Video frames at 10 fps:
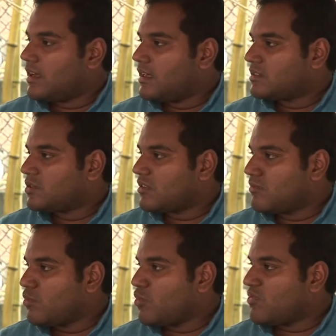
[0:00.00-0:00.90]
sort of
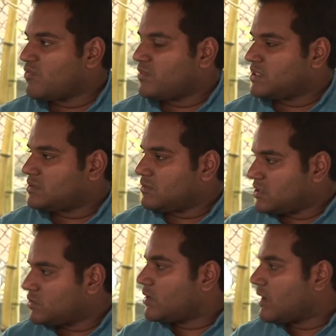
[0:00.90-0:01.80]
move
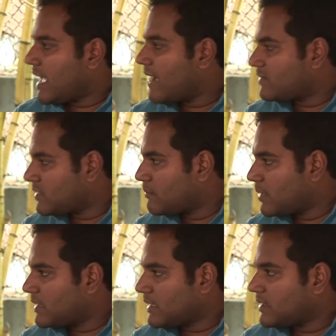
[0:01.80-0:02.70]
which would have some
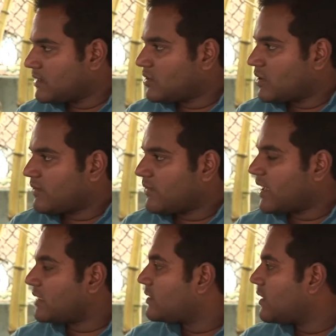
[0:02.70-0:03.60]
political sort of
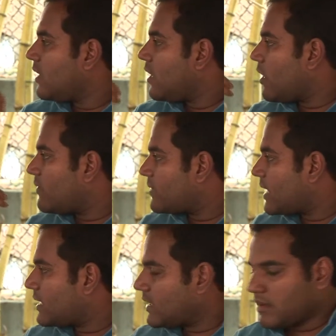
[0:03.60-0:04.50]
effects of
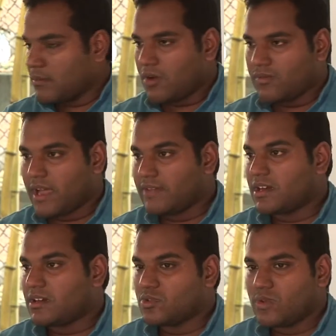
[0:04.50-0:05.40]
taking about
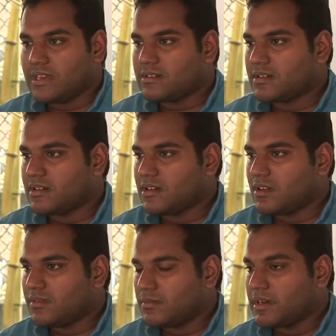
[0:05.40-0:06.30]
500 to 800
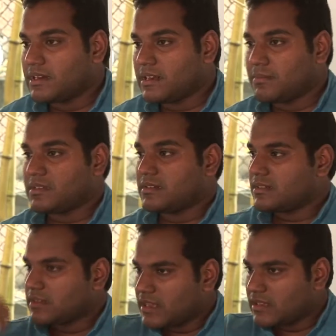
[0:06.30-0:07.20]
of the political
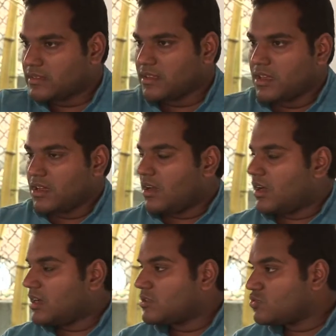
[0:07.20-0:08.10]
prisoners' case
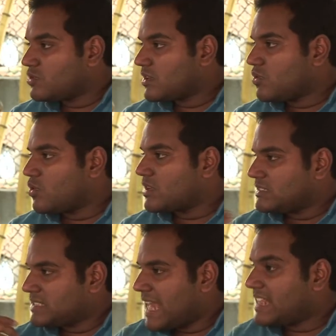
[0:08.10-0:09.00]
to the court
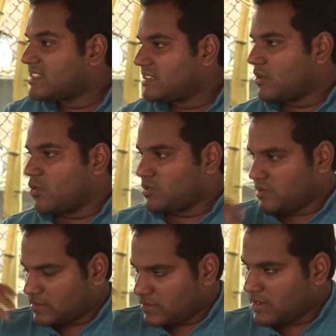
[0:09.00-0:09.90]
and challenging the court
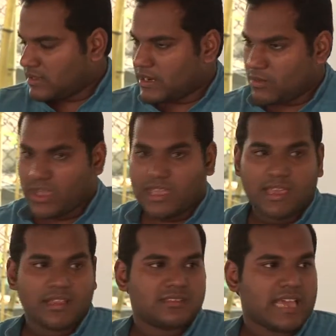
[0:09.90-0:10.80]
system, in a
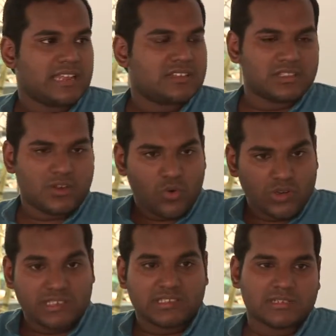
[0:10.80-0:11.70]
way challenging the whole
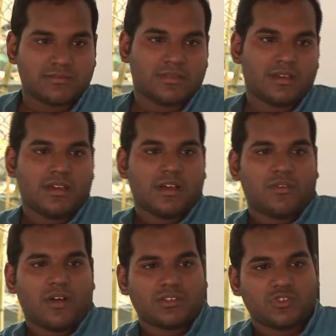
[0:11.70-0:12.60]
system
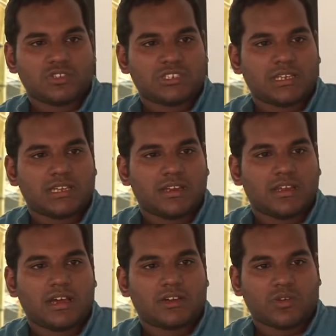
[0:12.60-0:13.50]
of our judiciary
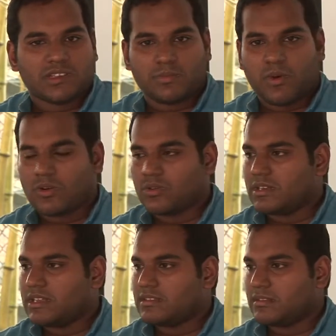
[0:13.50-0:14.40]
to respond to the
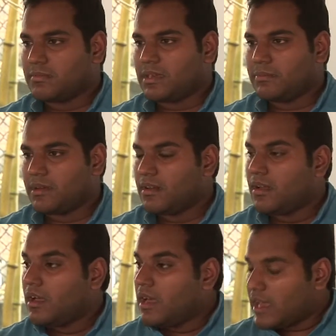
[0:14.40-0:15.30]
needs of the people,
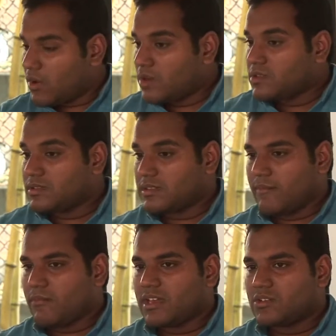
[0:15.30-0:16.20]
and also in
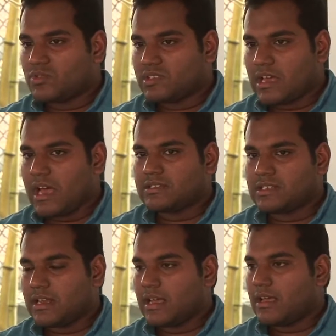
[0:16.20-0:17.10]
some way to start,
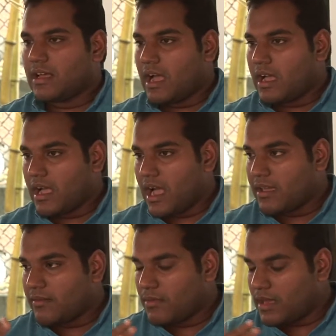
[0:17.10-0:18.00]

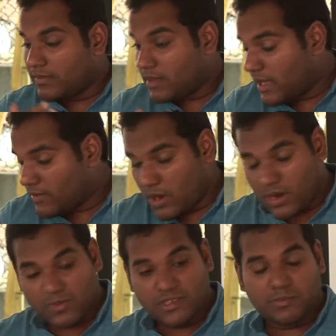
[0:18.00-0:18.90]
and
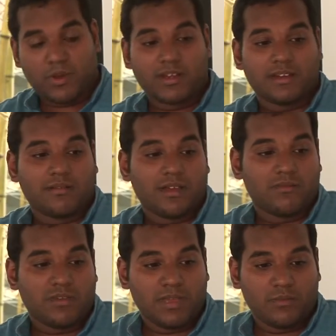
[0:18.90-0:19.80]
on this point
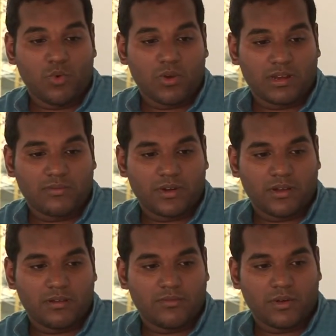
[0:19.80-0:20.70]
we've been vocal for
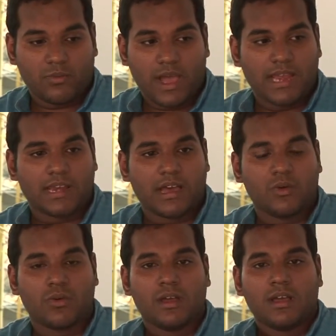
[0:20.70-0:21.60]
a while
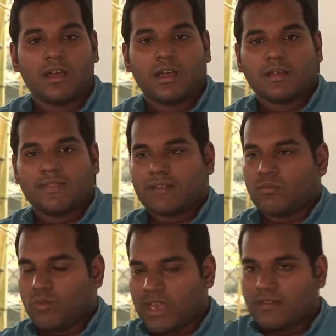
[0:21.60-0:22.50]
now,
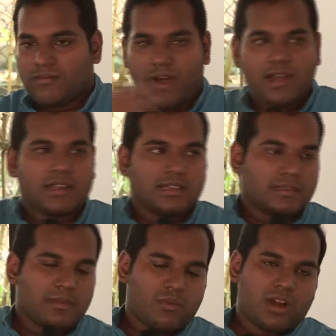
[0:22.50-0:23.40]
that when funders,
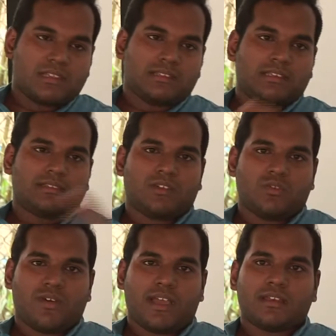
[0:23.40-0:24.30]
I mean, one of the things that you
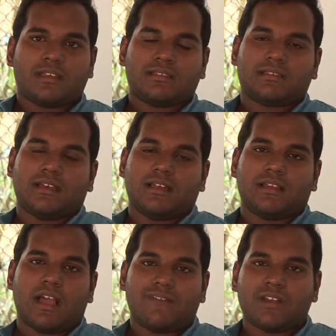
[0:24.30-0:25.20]
find is
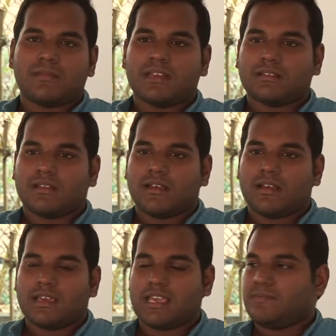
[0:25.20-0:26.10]
the government
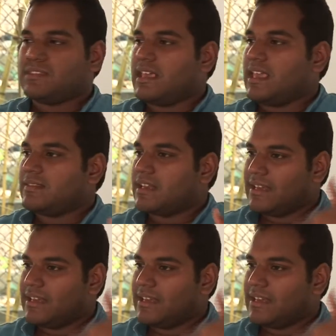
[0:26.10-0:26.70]
keeps saying that